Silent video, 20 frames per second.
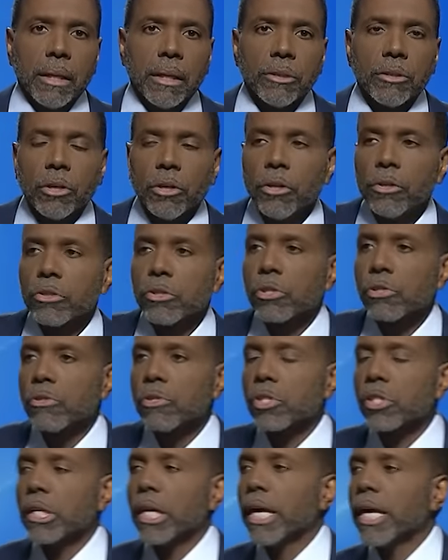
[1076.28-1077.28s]
those who
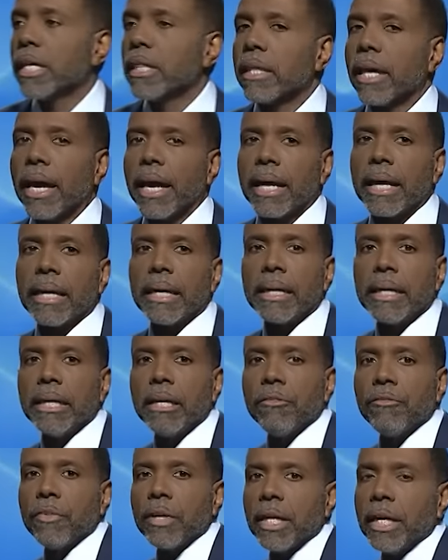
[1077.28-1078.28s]
say they
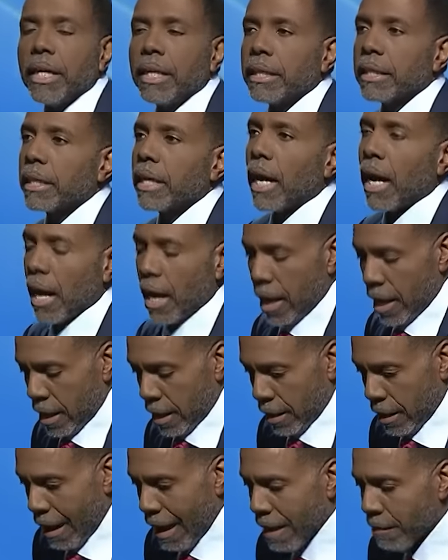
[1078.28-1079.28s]
live in
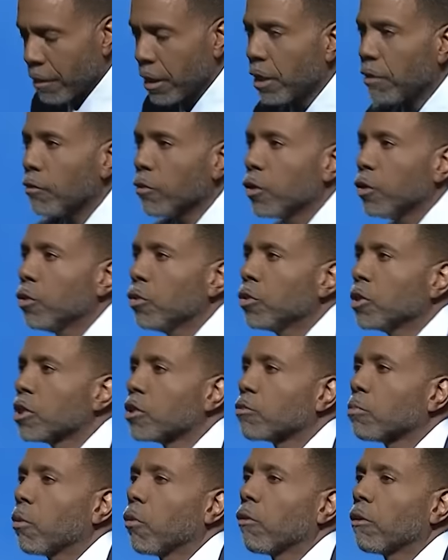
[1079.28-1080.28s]
God. How many of you
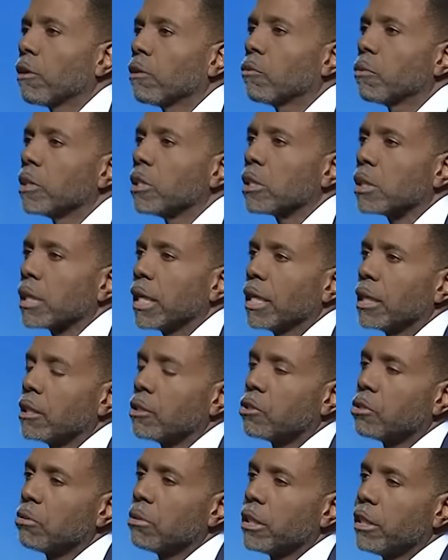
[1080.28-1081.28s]
this morning would say
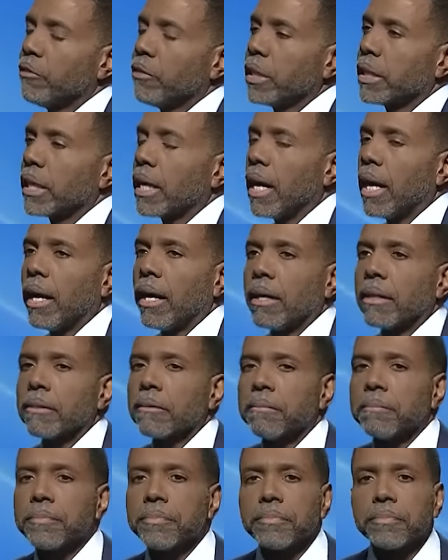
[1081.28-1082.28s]
that you live in God?
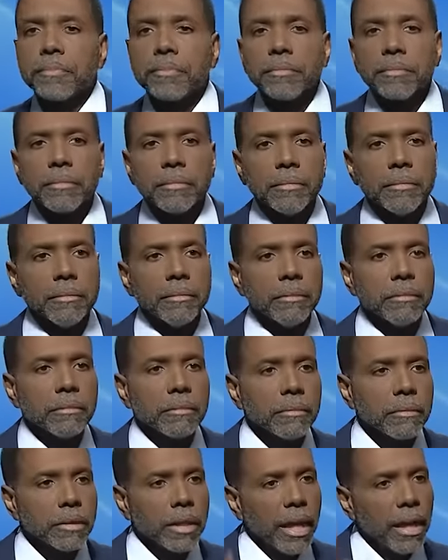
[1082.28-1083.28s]

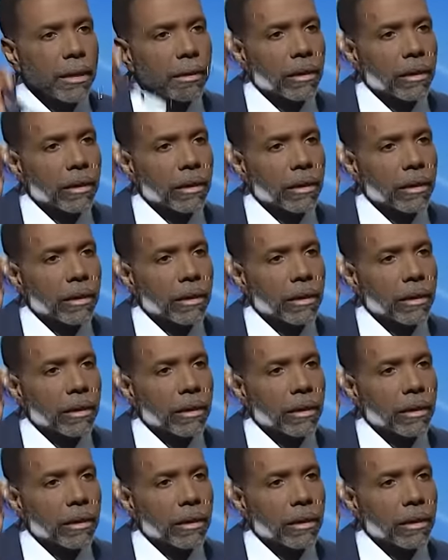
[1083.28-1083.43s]
Yeah,